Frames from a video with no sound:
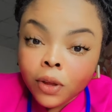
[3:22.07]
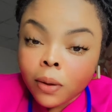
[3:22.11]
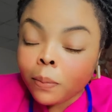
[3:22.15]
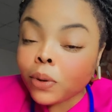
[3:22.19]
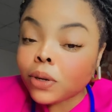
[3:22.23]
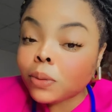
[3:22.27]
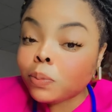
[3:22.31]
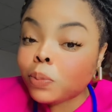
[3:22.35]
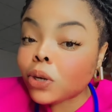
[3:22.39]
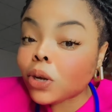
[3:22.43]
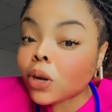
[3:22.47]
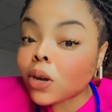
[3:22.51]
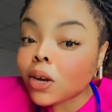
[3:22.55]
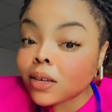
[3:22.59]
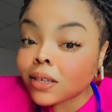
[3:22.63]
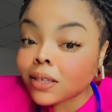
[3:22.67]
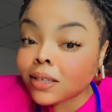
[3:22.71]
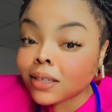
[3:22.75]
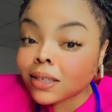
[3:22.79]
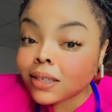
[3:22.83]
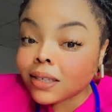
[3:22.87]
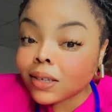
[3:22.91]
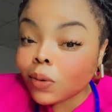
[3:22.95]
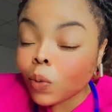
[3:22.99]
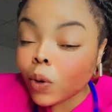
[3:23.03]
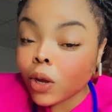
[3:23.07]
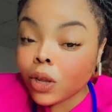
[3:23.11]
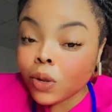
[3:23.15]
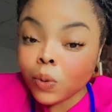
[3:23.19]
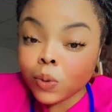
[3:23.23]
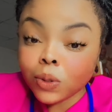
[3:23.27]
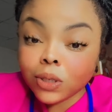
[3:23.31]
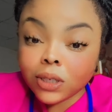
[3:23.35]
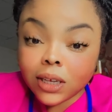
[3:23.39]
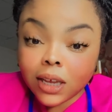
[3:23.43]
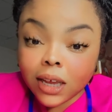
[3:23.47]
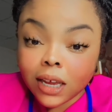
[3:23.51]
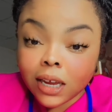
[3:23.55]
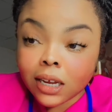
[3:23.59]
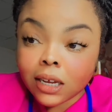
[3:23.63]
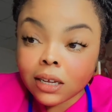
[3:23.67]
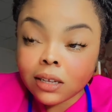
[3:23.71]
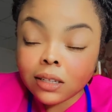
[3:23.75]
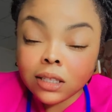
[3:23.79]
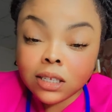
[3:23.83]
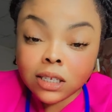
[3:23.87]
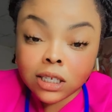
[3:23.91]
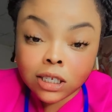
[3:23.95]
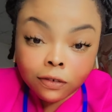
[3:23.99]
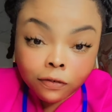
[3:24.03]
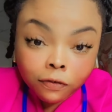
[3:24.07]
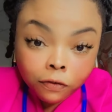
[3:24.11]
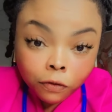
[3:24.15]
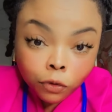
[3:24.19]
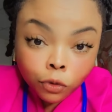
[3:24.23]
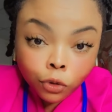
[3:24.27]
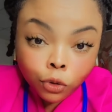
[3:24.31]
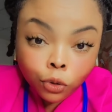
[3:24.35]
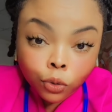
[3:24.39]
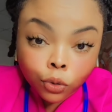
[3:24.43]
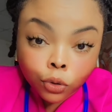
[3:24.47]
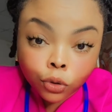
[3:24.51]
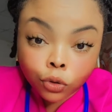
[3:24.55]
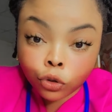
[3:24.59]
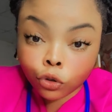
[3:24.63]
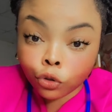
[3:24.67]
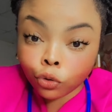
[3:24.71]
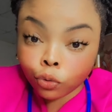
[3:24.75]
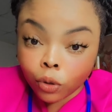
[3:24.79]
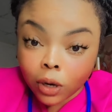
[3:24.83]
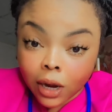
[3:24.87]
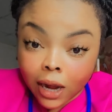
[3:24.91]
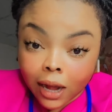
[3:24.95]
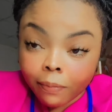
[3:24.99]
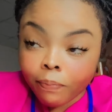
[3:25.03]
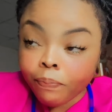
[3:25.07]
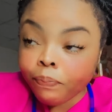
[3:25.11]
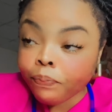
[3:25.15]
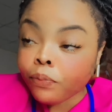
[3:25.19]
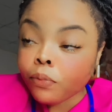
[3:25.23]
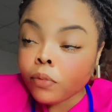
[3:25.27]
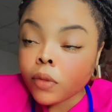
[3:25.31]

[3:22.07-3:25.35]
But because when you take this fructose sugar,